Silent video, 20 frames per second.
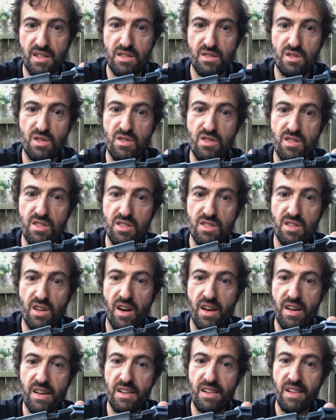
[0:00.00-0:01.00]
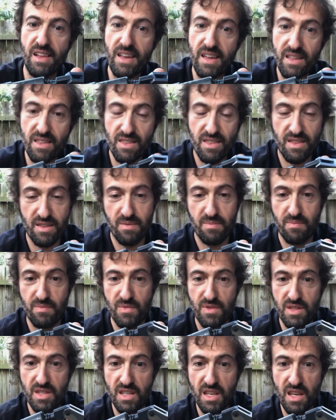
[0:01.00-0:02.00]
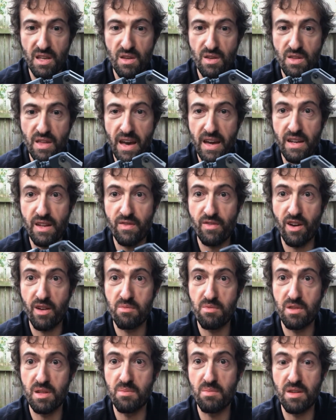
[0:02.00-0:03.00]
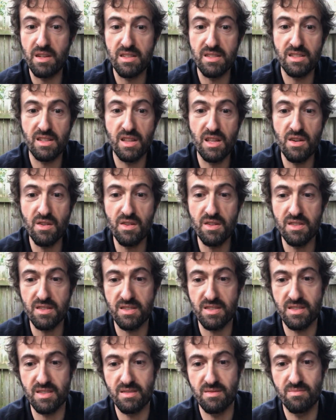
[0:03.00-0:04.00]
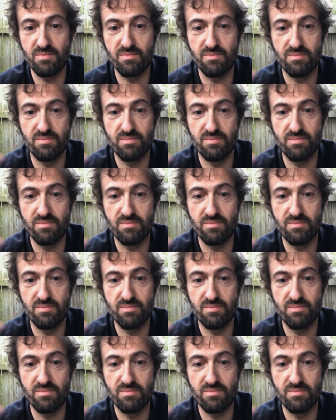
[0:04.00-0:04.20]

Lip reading: to the desired length to get you the 85mm clearance.